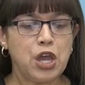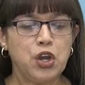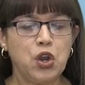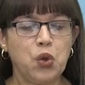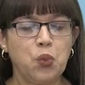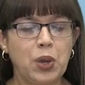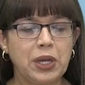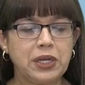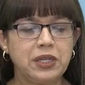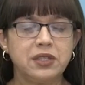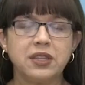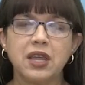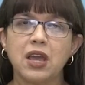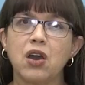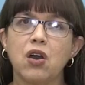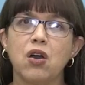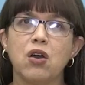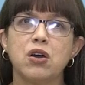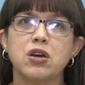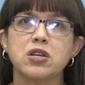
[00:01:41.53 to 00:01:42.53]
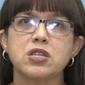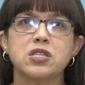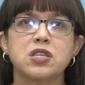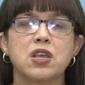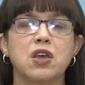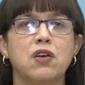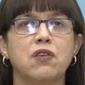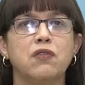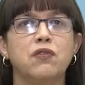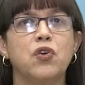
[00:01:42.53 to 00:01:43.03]
No wonder they
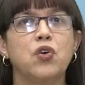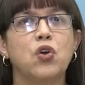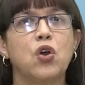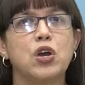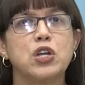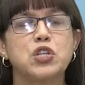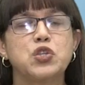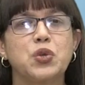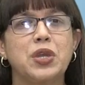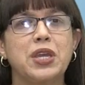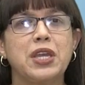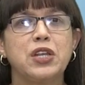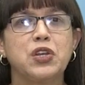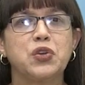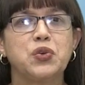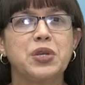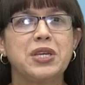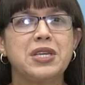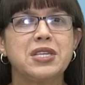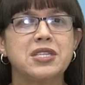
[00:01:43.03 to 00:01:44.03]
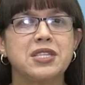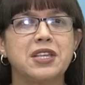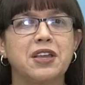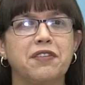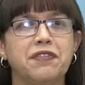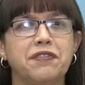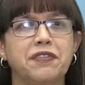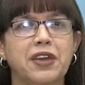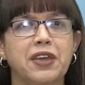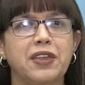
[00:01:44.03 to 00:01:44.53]
asked for God to increase
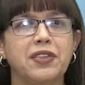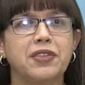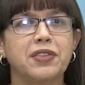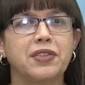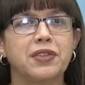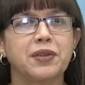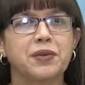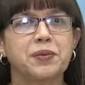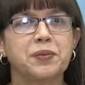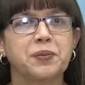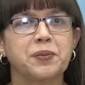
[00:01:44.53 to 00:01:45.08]
their faith.